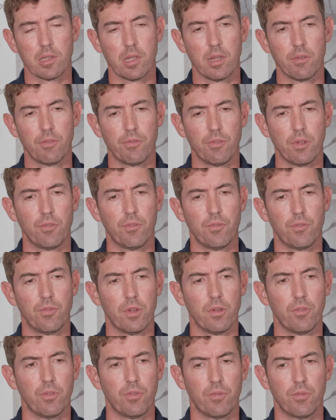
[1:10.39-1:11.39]
If
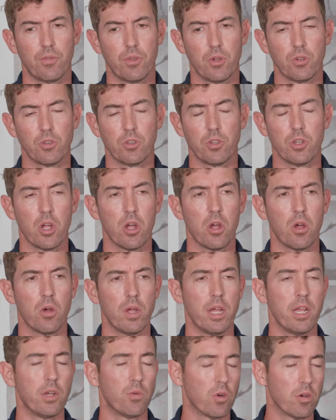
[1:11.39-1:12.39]
there's
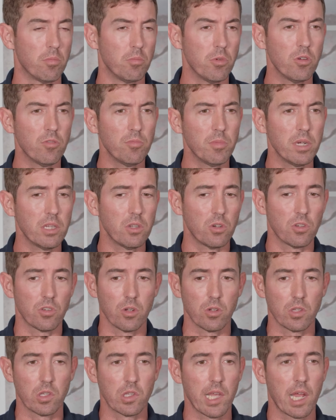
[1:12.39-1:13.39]
no inward movement, there's
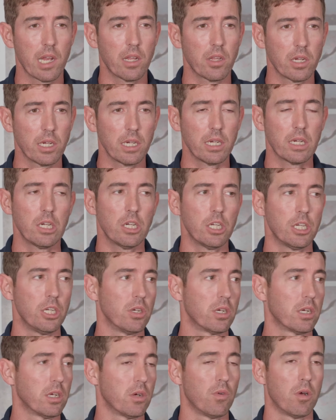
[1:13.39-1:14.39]
no settling,
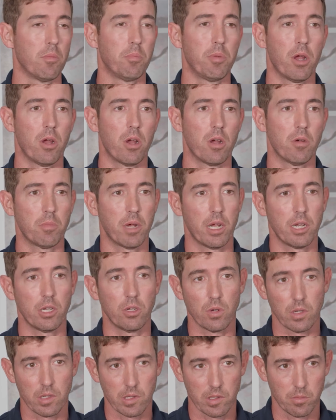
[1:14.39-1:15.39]
you can repair it by
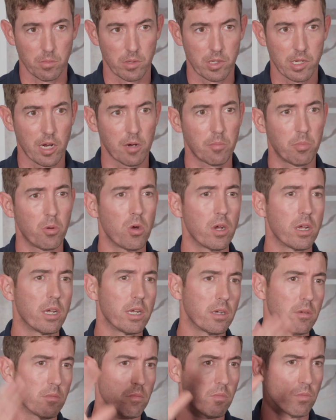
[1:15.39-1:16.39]
doing some tuck
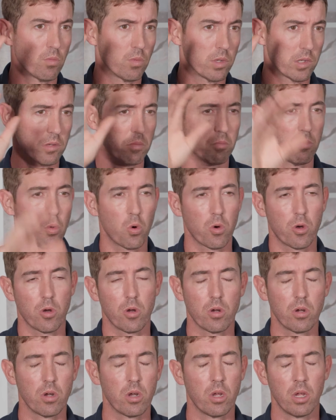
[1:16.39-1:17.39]
pointing with some
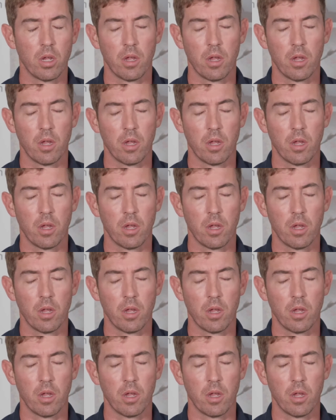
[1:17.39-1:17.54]
mortar